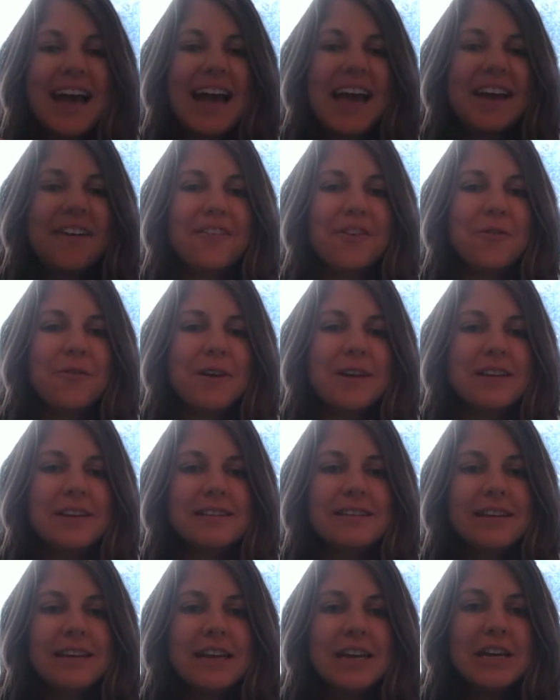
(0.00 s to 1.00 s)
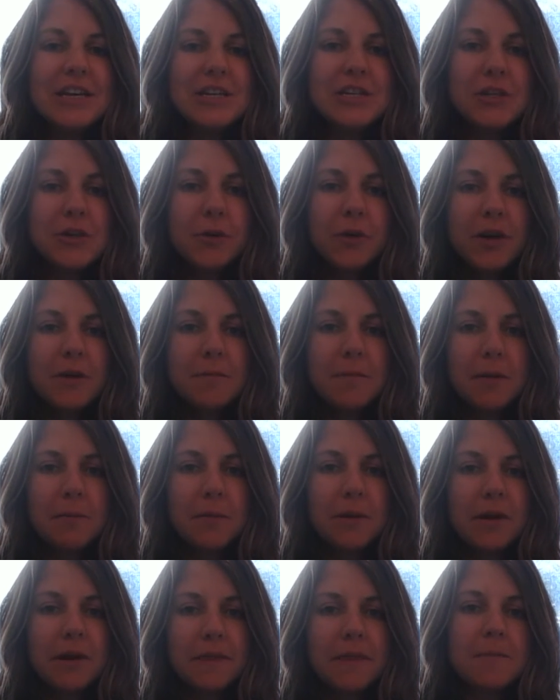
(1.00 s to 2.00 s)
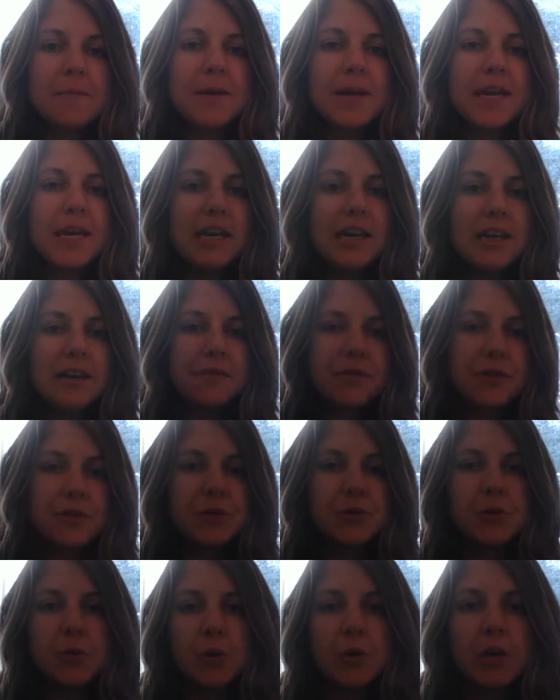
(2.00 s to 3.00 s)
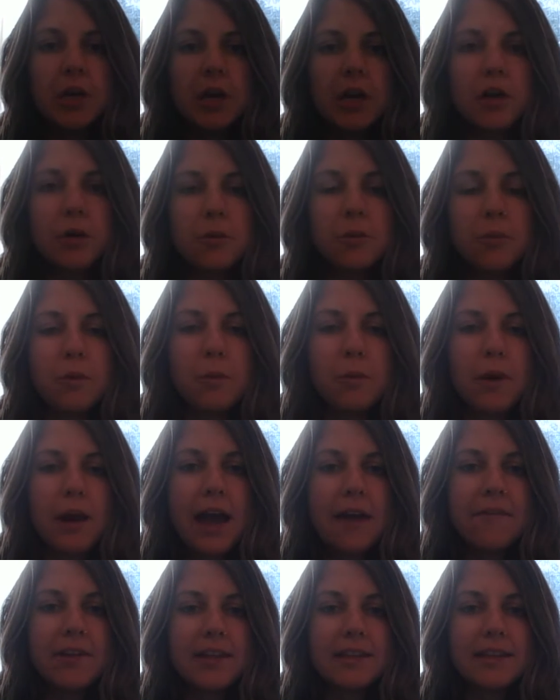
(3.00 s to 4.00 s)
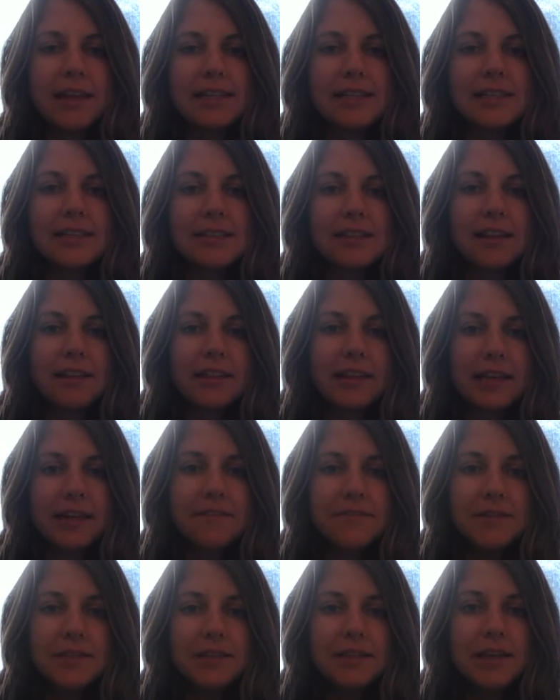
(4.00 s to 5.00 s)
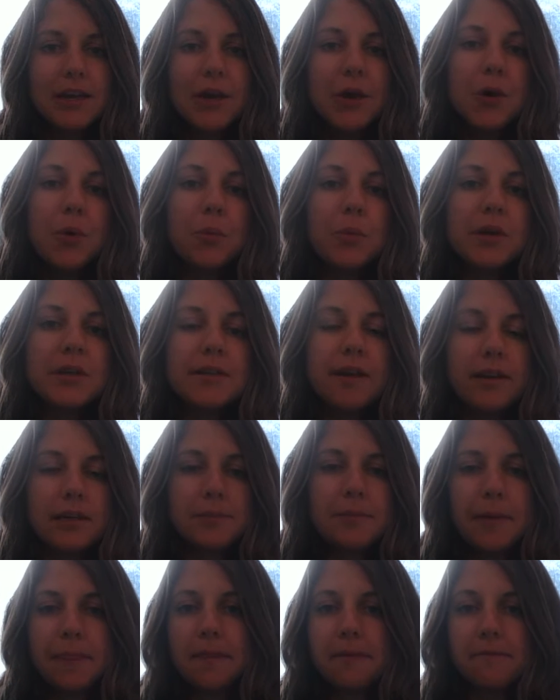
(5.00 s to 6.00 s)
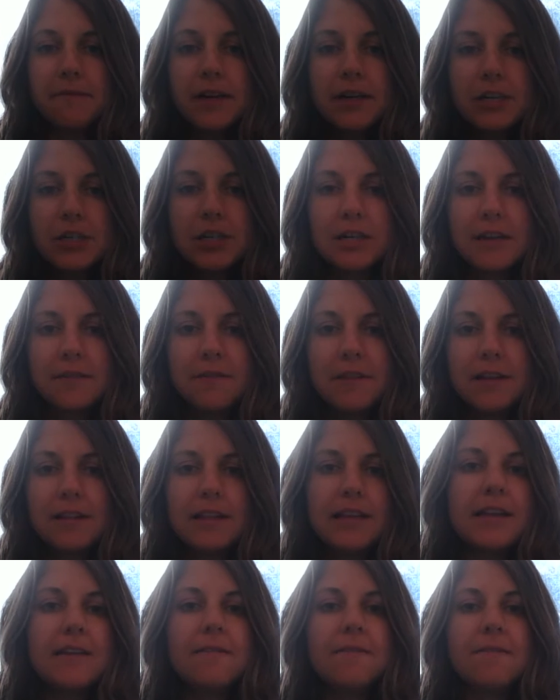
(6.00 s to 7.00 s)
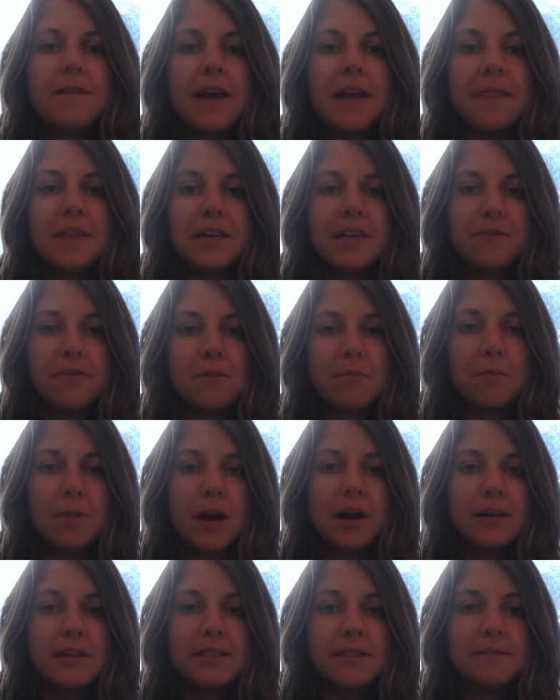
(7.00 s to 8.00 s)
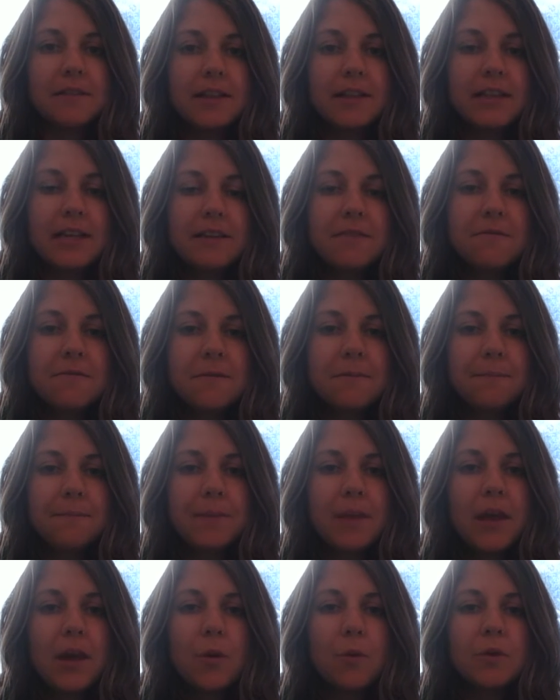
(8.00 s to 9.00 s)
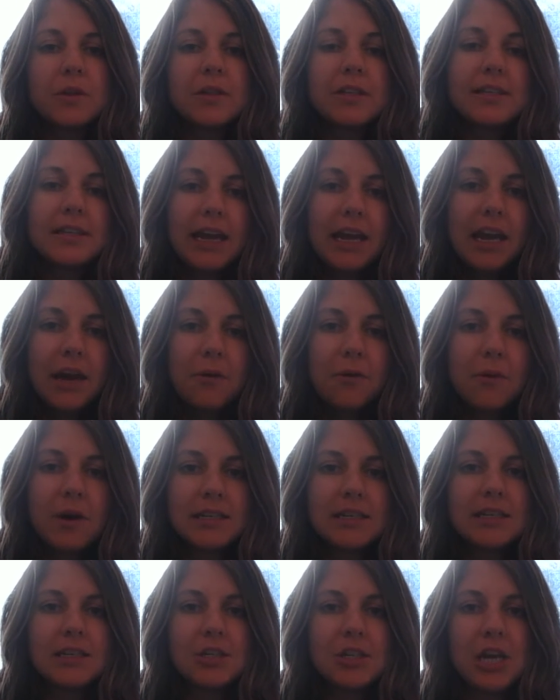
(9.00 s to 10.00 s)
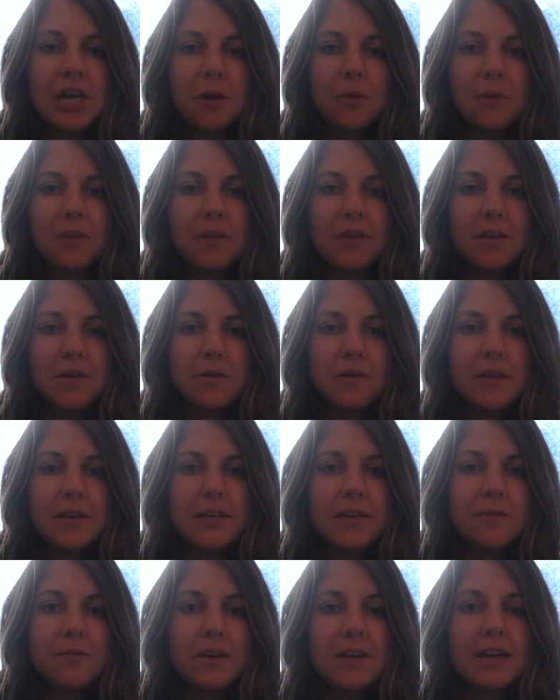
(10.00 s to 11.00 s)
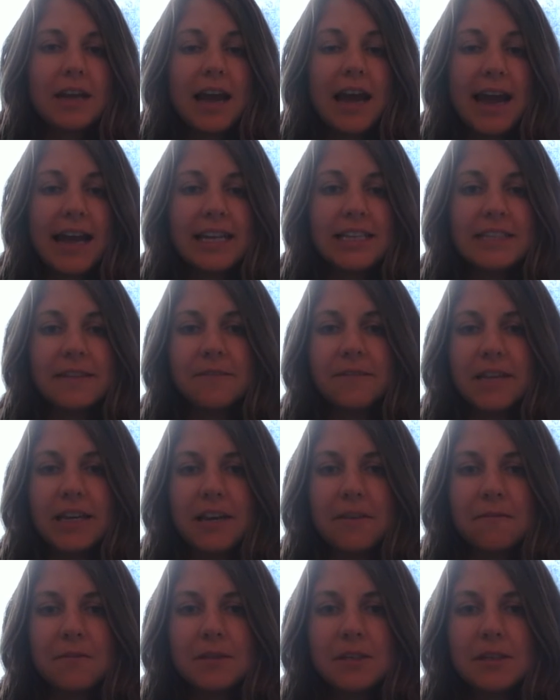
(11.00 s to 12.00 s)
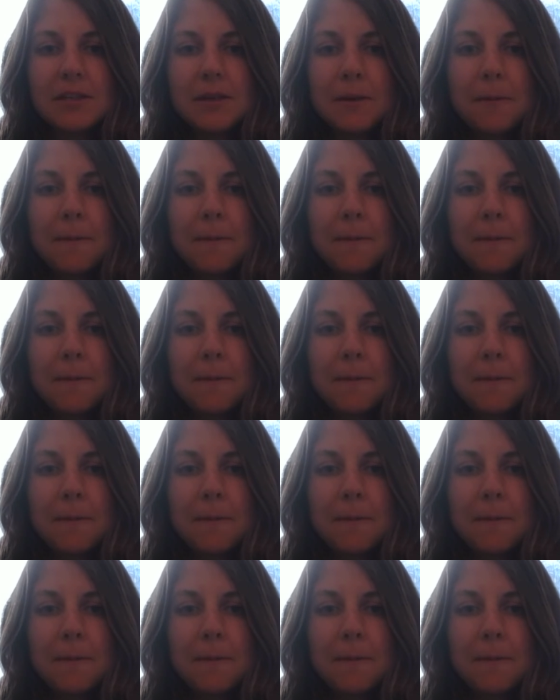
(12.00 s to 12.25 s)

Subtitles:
Hi everyone! Do you remember at the beginning of the school year when we were having lessons on leaves? We talked about the function of the leaf and the different parts of the leaf. Well, today I want to share with you the different kinds of leaves.